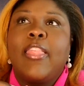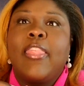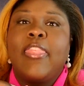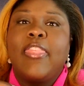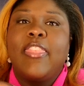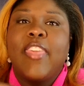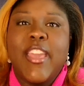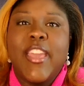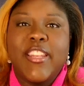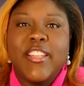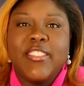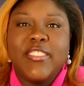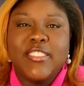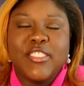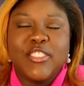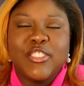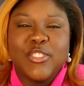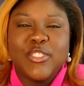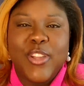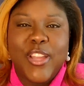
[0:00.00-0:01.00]
that is a
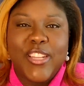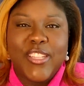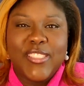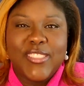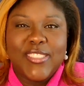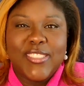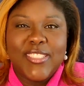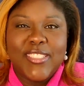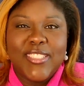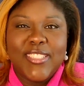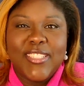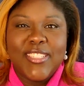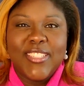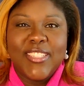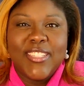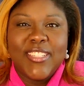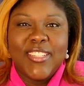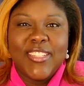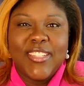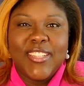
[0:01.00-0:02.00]
strategy.
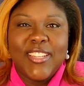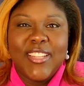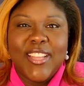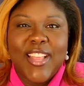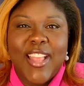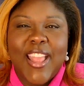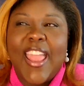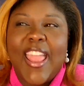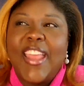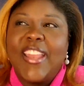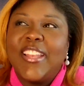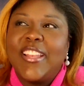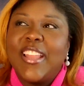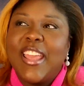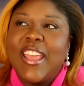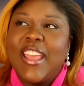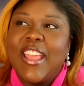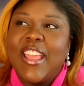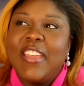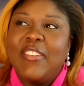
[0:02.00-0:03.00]
And
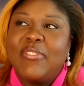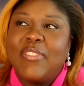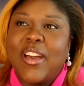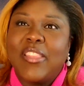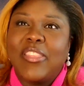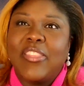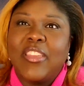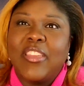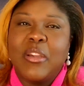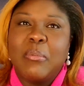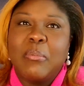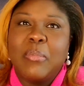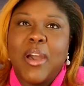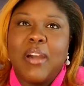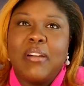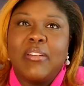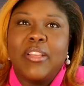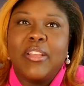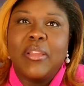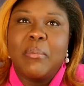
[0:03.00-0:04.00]
if I think
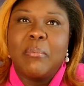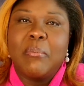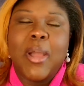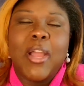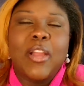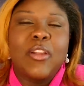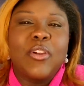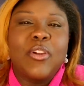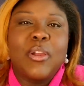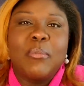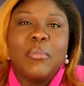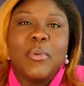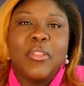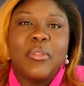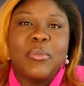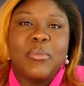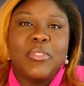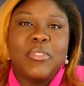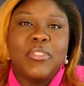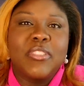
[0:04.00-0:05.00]
about it, my grandmother
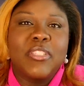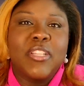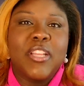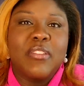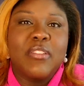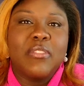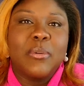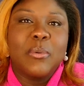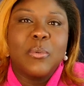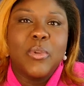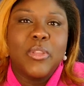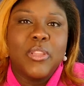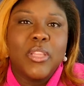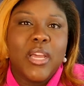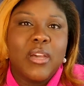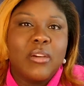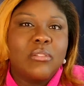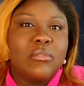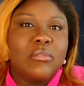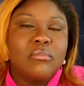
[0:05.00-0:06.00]
was never
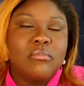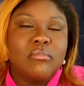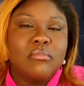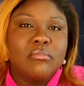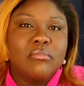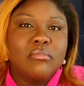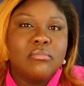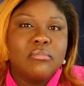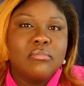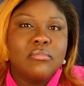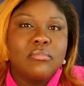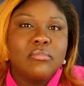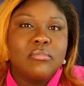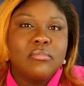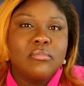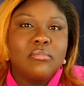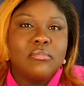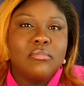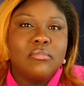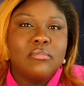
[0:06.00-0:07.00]
without,
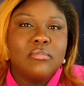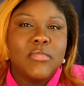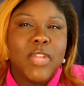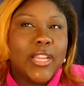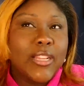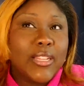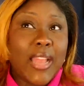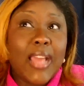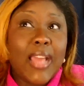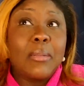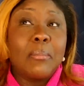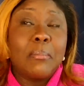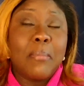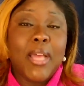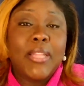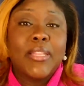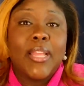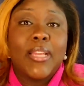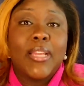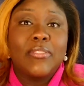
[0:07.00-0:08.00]
like not in
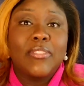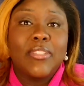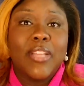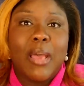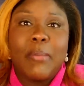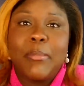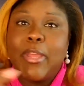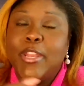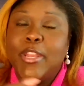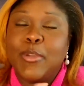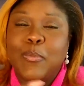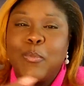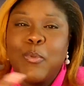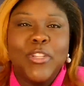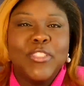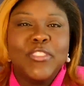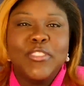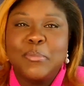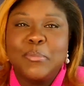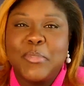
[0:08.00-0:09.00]
my lifetime. And it
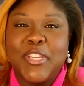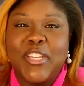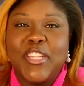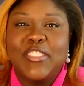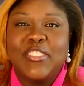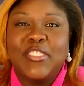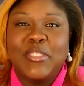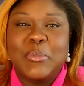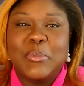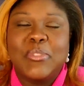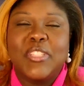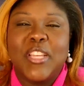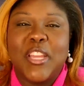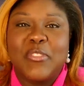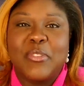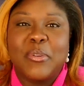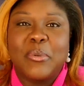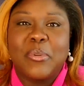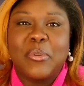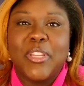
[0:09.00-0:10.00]
wasn't because she was
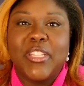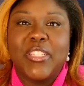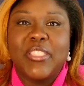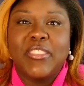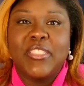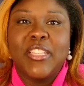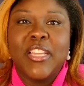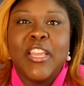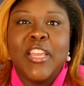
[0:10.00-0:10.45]
ever rich.